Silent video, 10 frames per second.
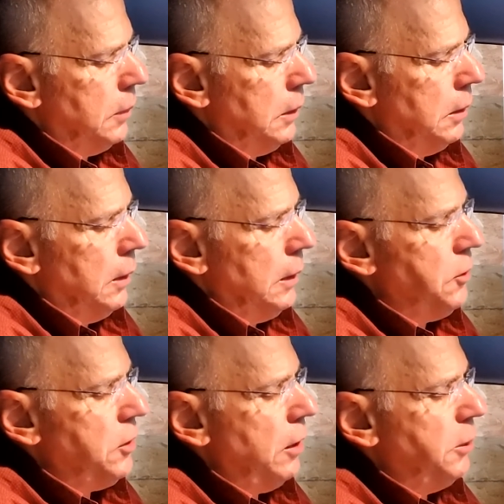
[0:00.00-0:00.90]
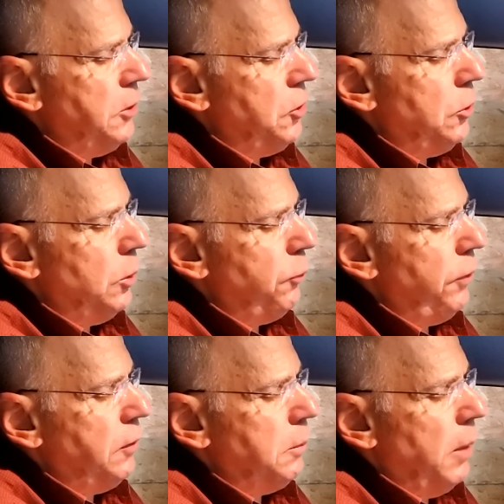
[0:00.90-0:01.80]
It's telling me it's 250
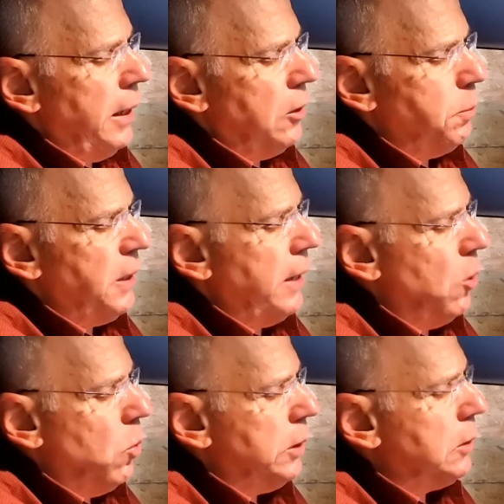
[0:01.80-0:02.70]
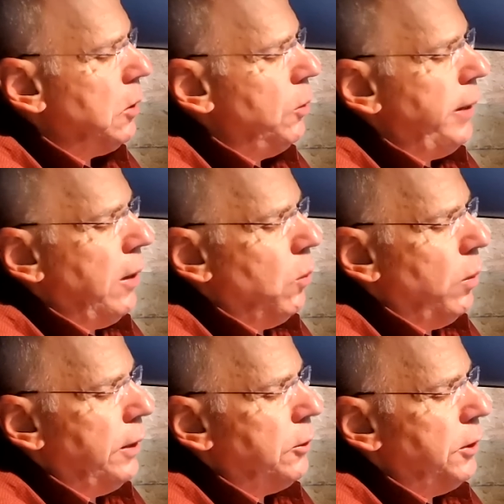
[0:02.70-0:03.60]
miles, but I don't want to go that way.
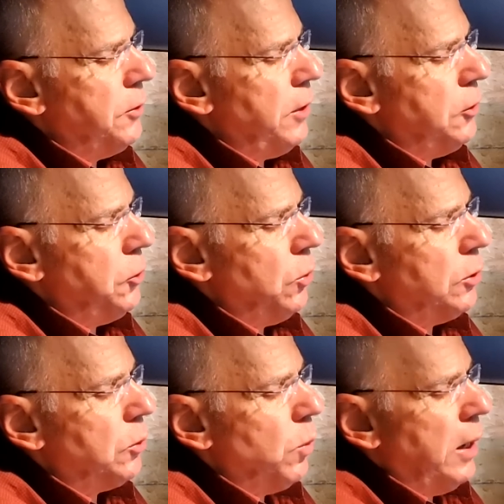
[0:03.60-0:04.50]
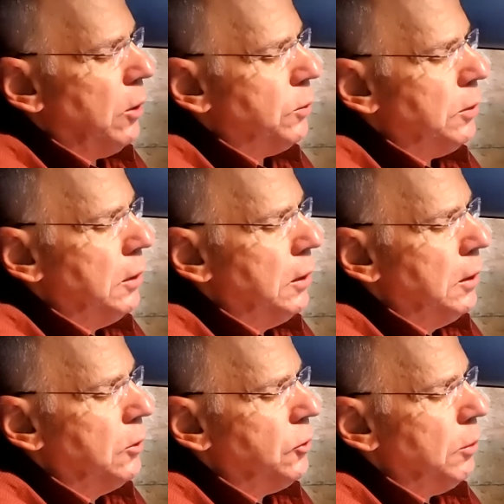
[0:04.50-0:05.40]
There is a shorter route, so
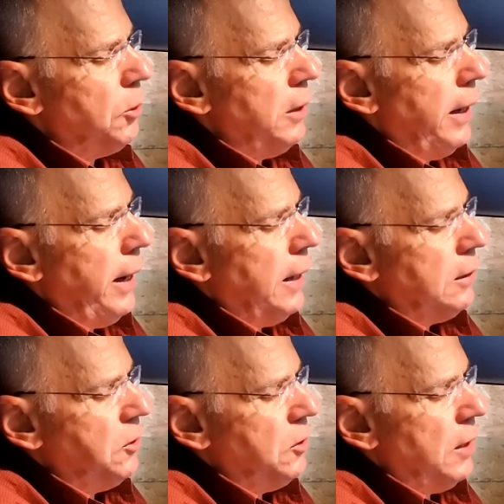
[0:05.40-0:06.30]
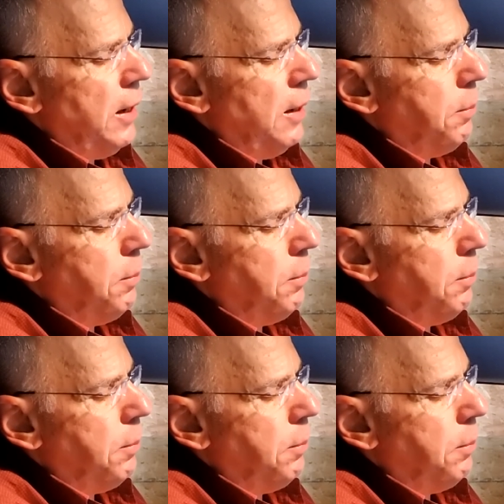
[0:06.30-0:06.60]
I'm going to add a stop.